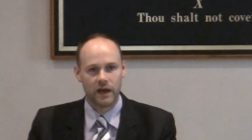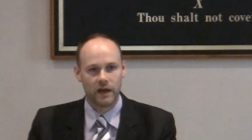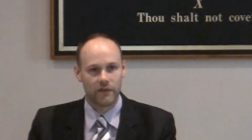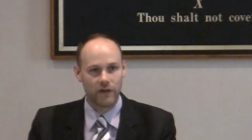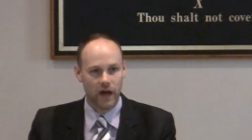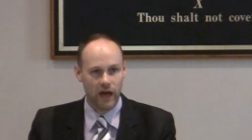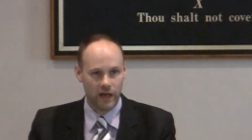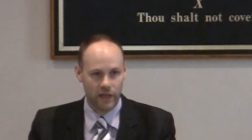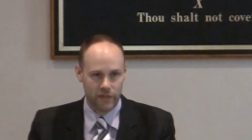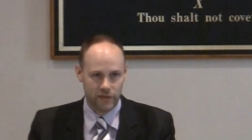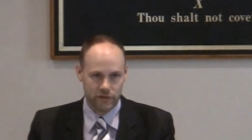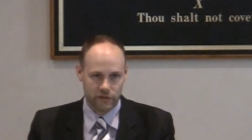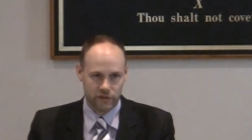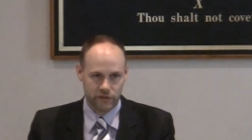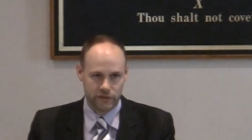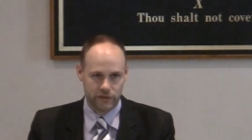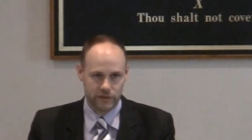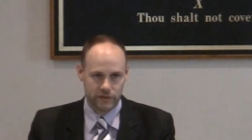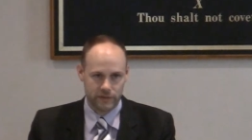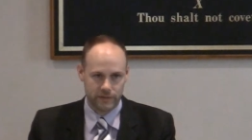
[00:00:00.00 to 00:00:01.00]
of
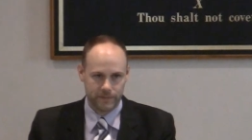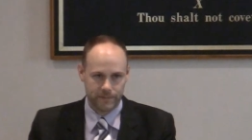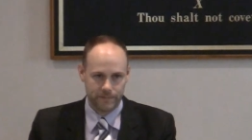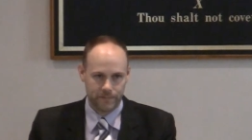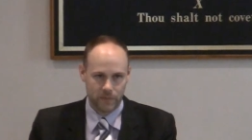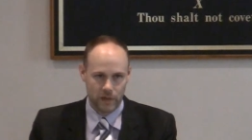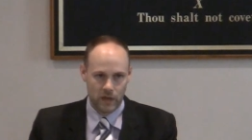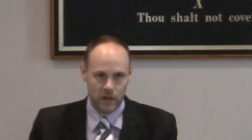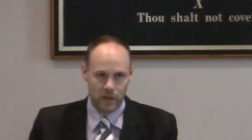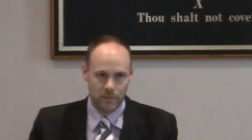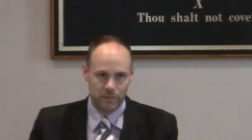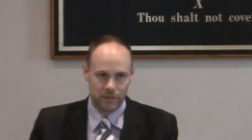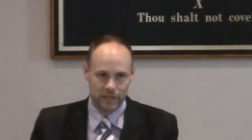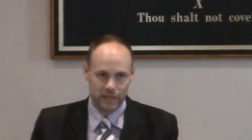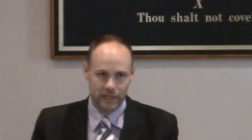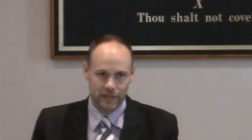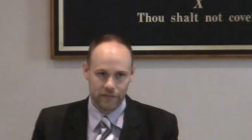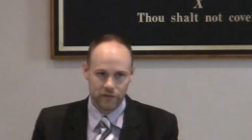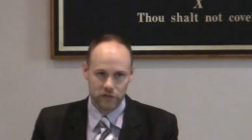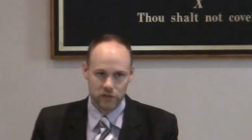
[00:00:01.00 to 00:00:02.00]
others.
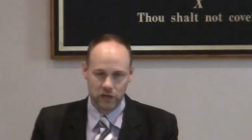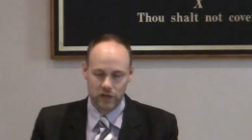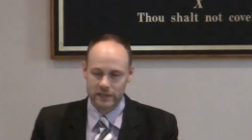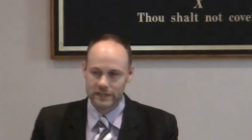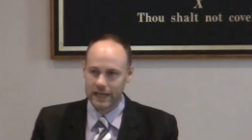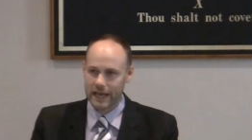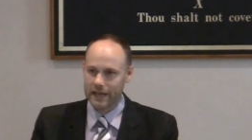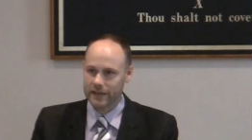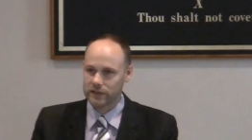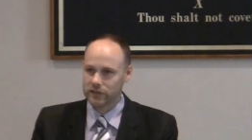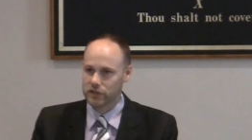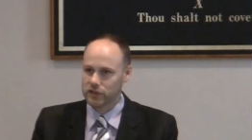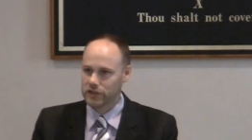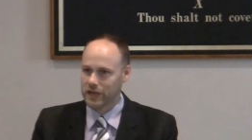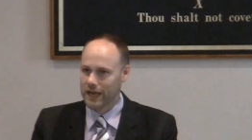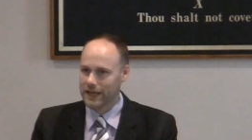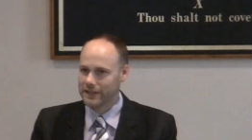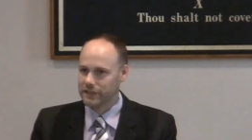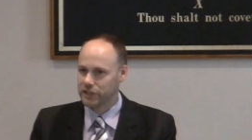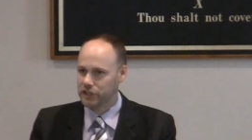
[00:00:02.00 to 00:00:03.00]
Believers are to
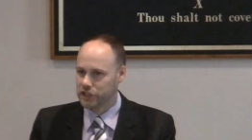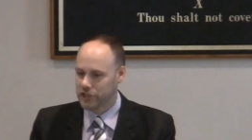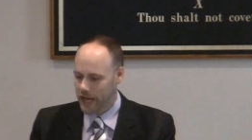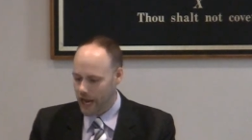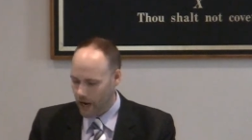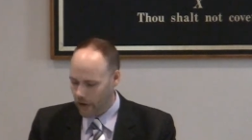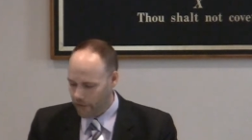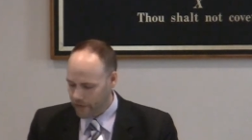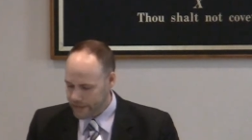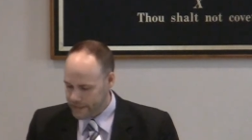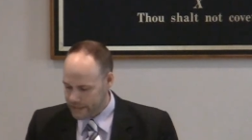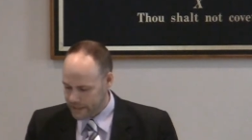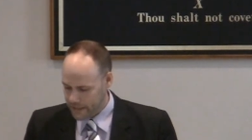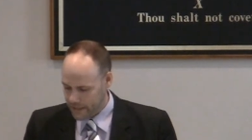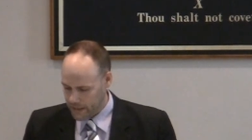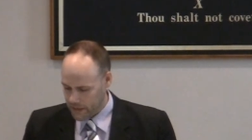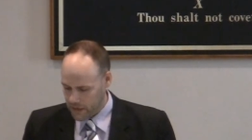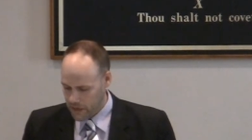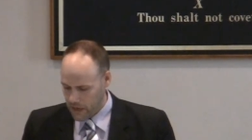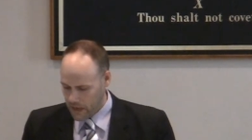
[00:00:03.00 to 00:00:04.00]
exercise
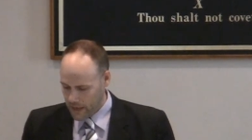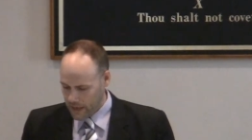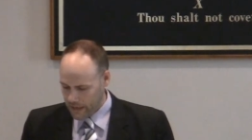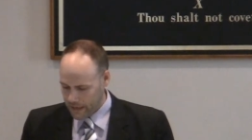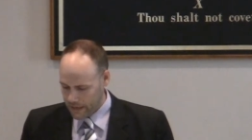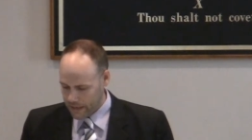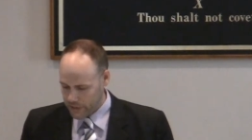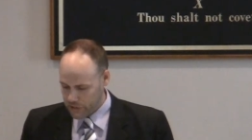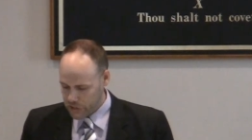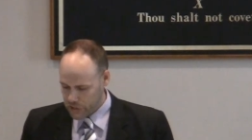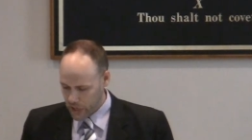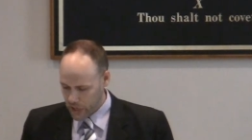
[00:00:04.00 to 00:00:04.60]
charity in